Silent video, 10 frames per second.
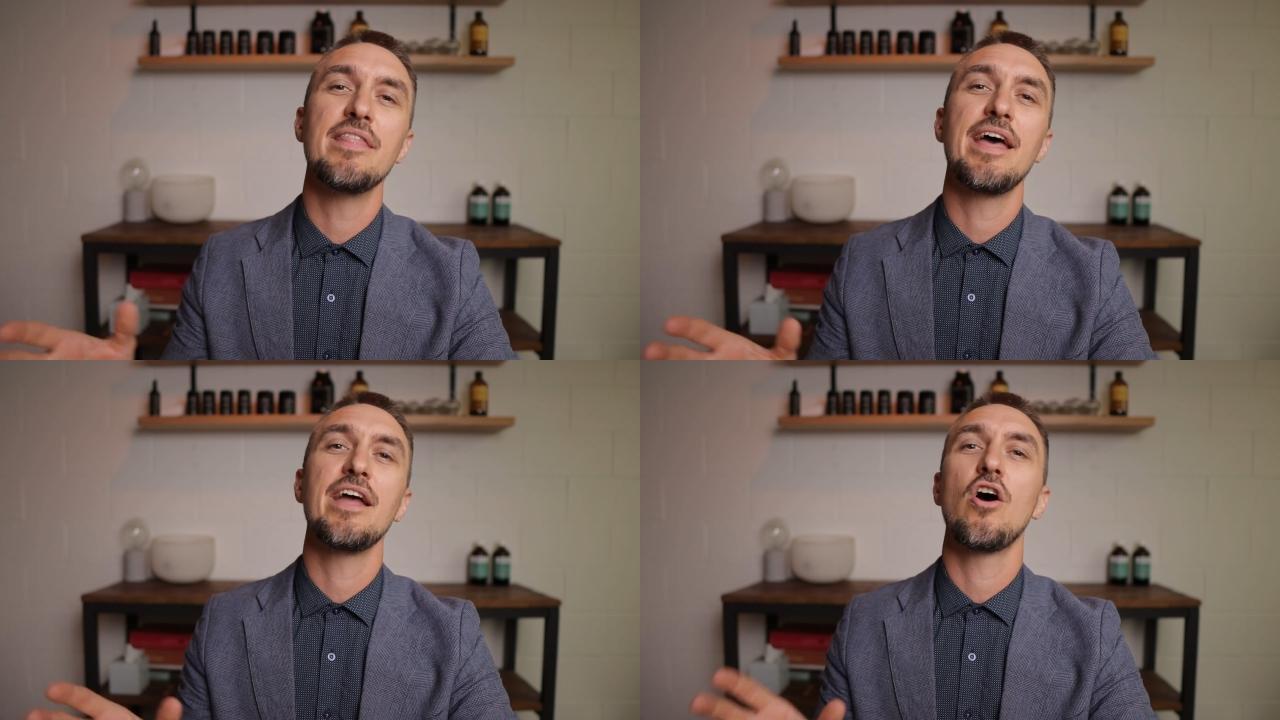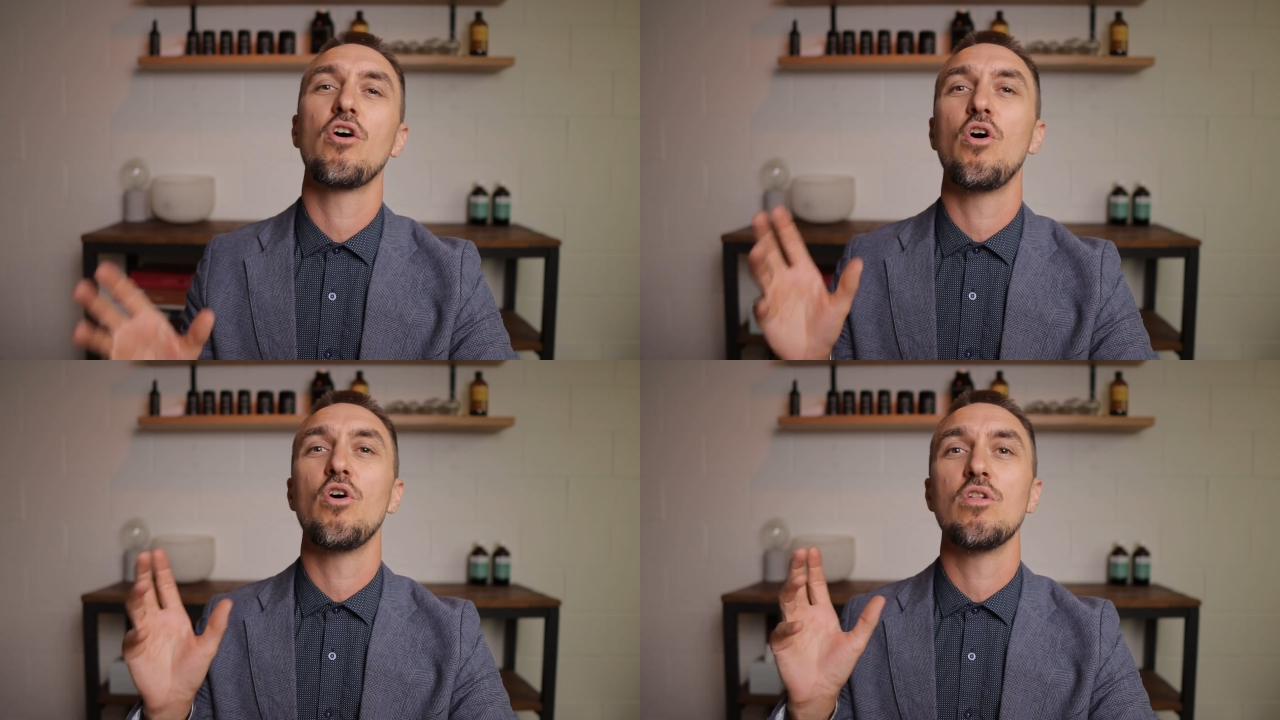They
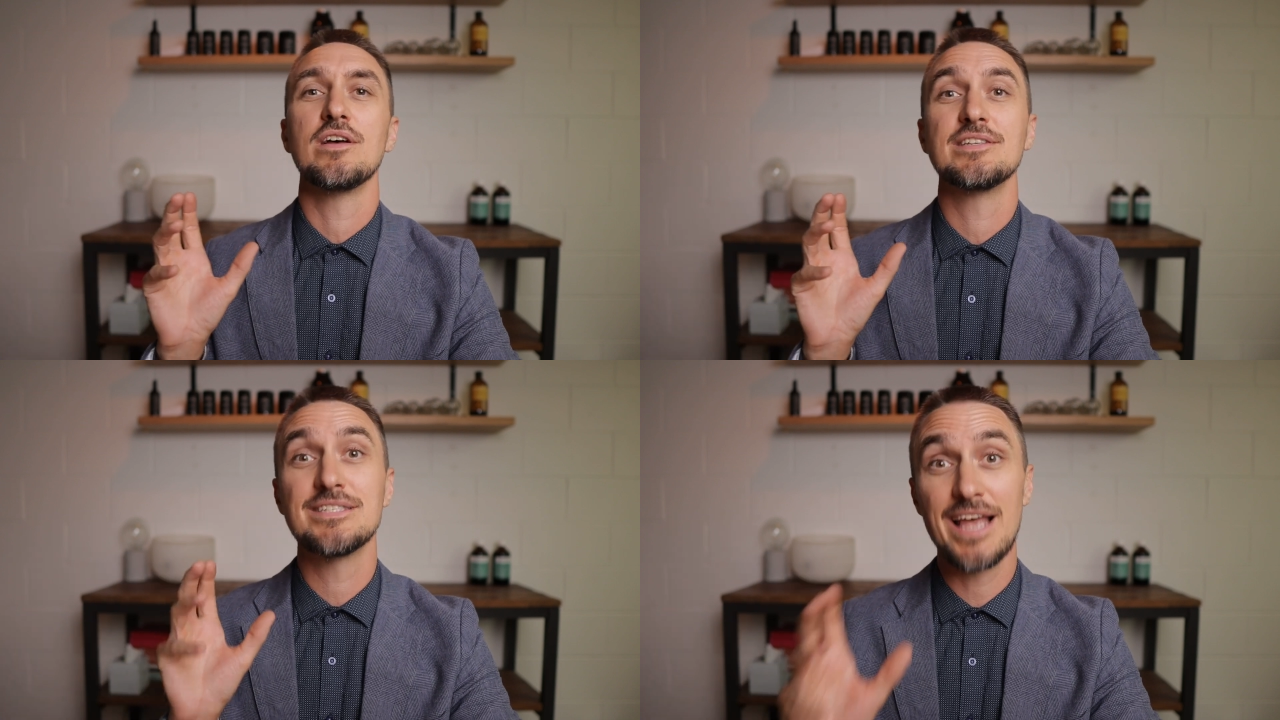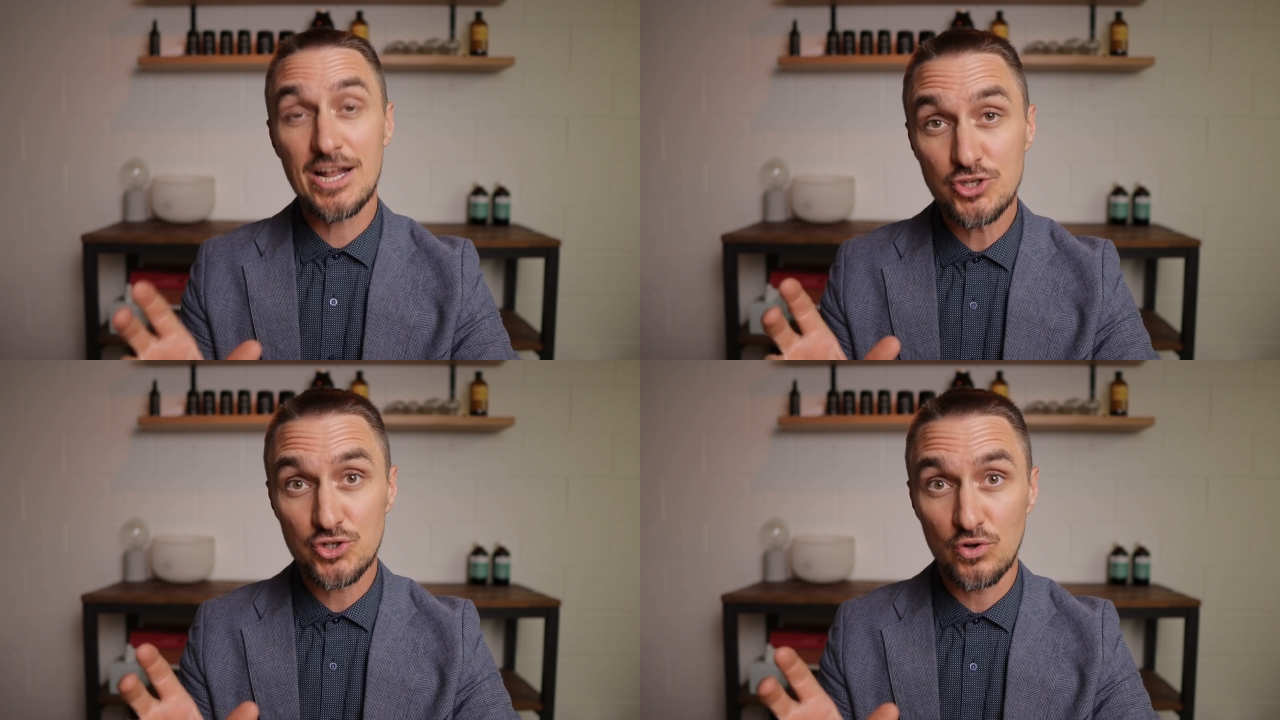are all
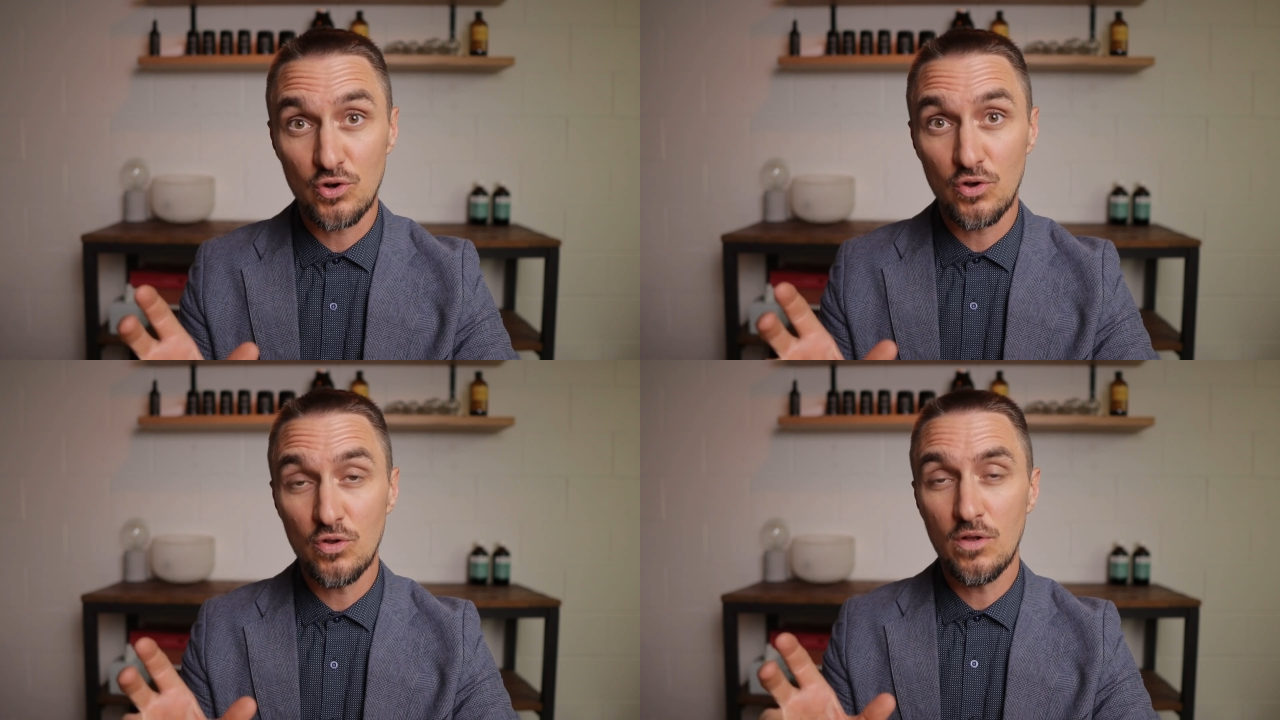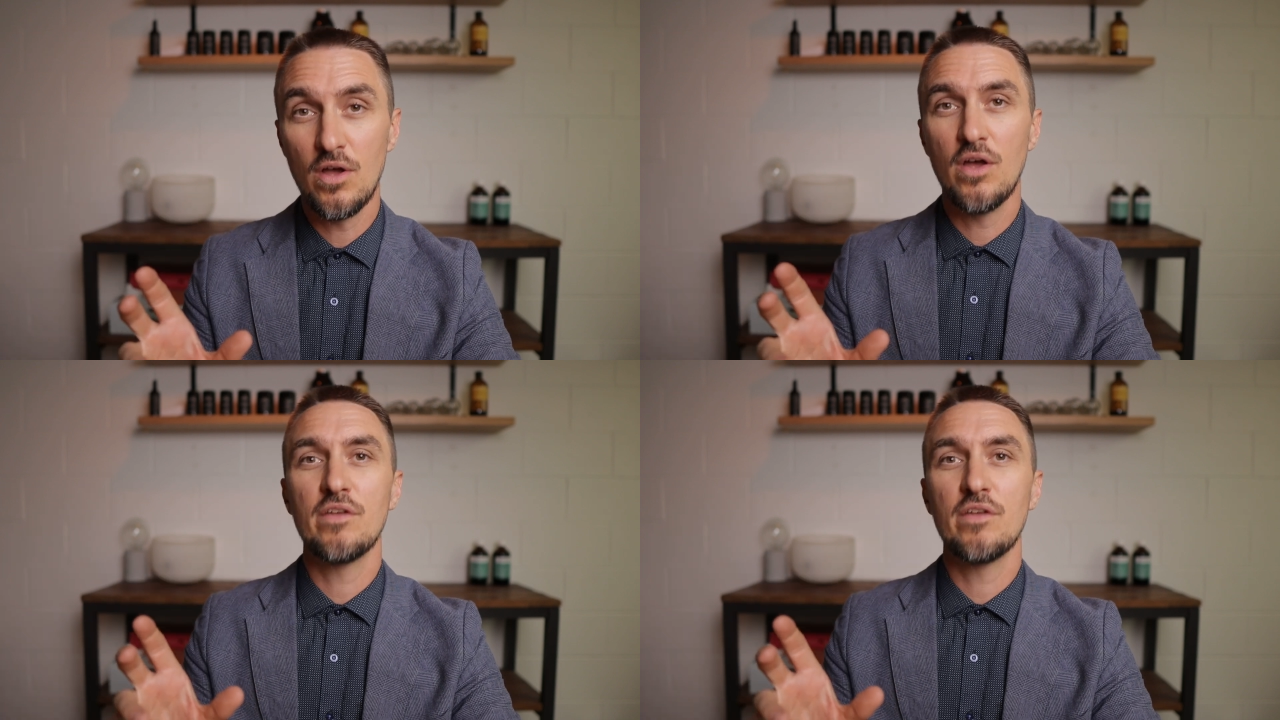essential